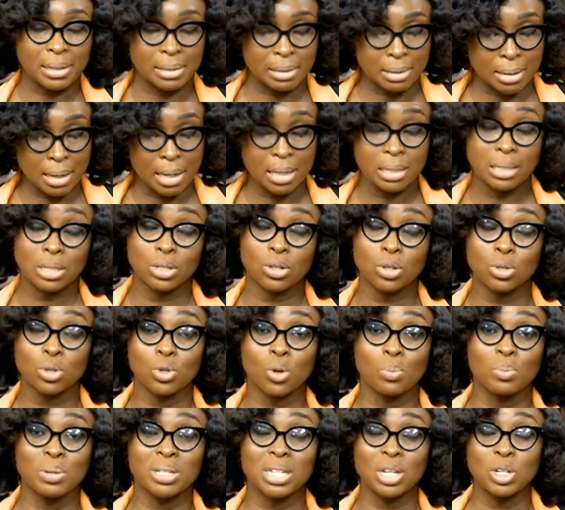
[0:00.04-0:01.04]
Yes, you also
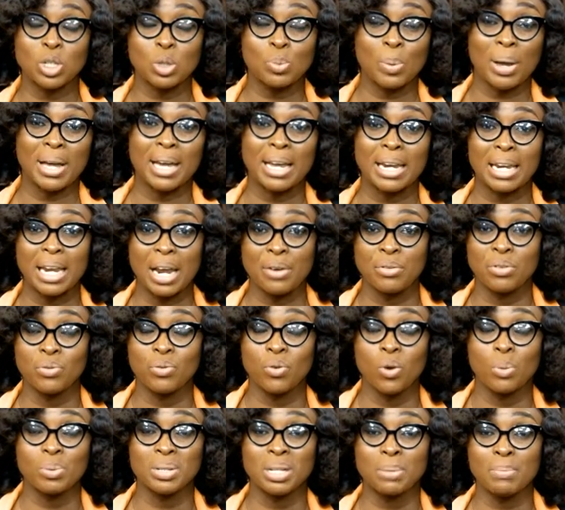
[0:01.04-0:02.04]
don't miss any super headline
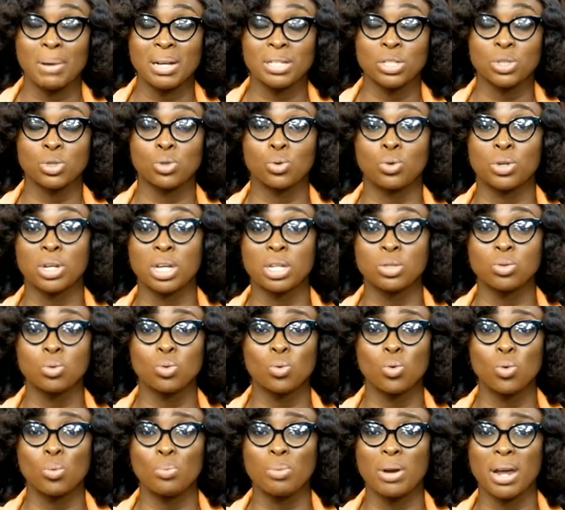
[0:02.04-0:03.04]
review. We say Mazi Chukwude's who
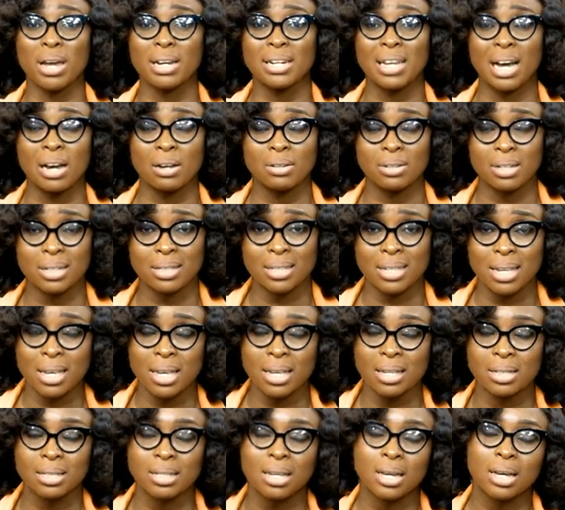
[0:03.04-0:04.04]
will break down the
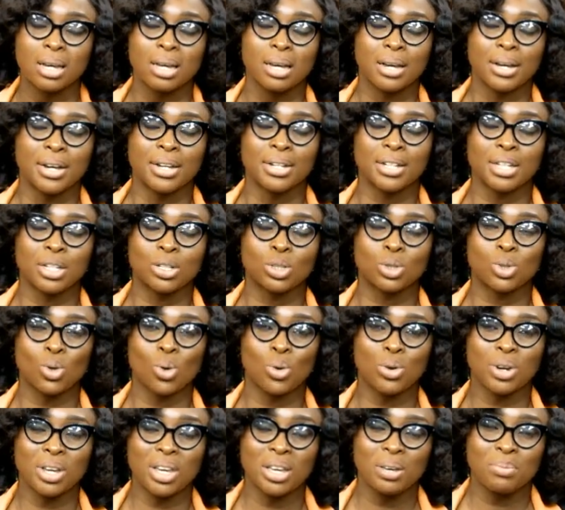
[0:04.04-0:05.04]
things, the
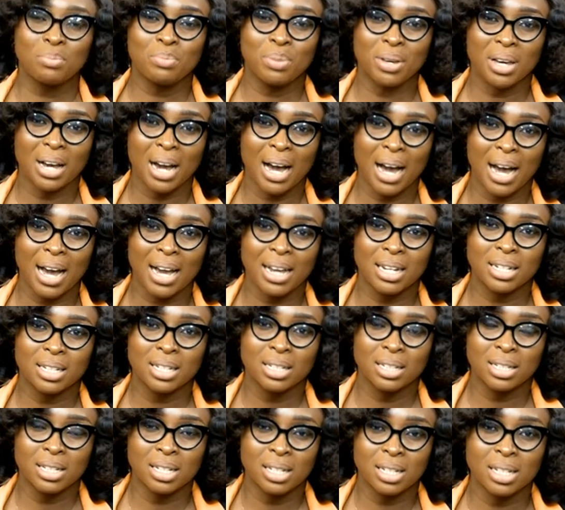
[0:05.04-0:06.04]
Tory behind
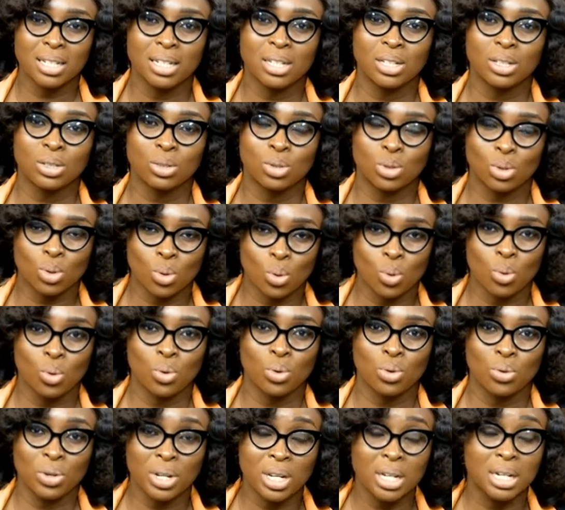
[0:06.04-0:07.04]
the
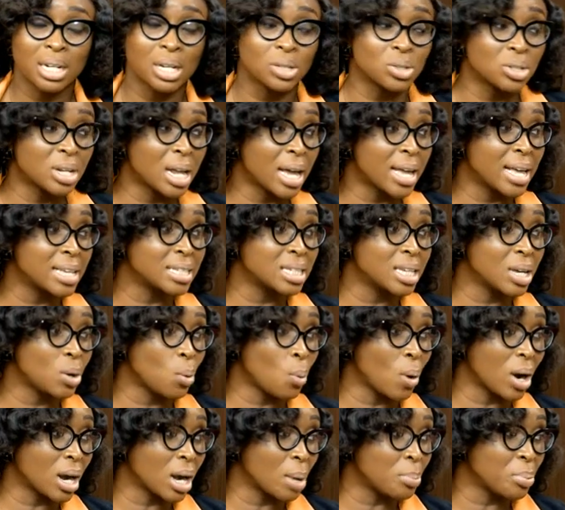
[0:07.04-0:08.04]
Tory. And today I say
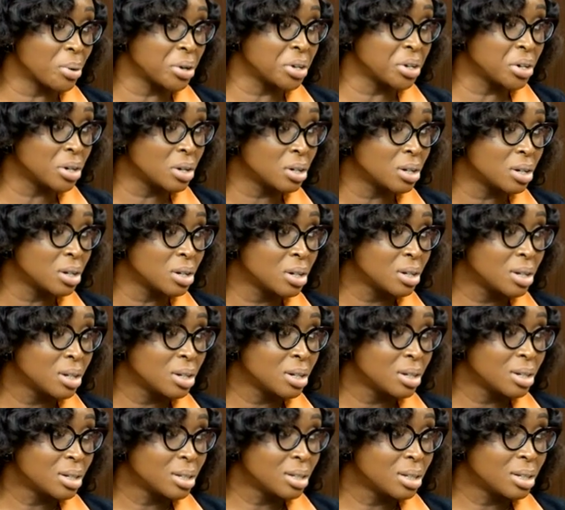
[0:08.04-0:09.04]
wakapreneur.
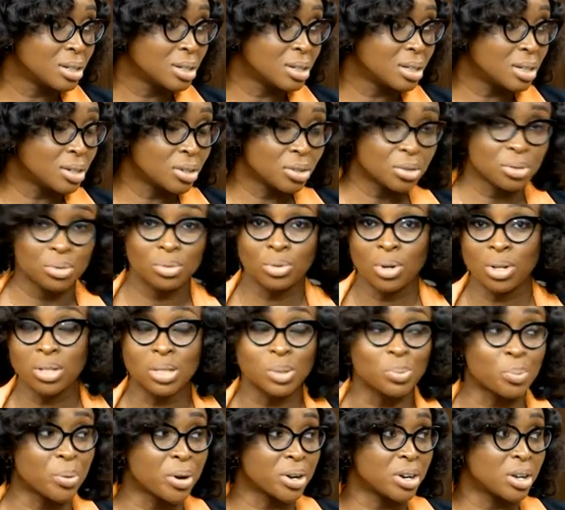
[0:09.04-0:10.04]
Wakapreneur?
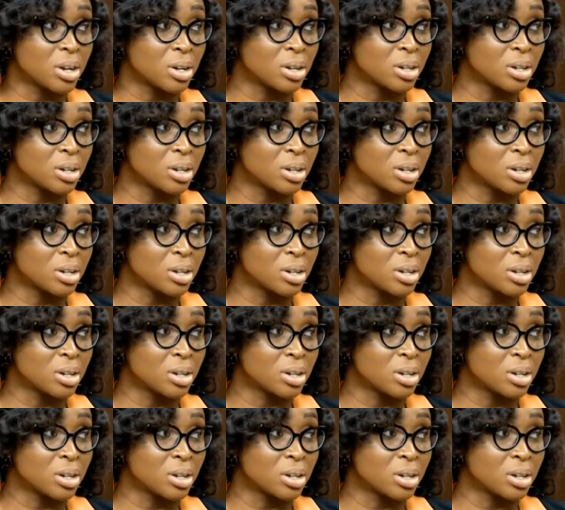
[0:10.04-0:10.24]
Runspreneur.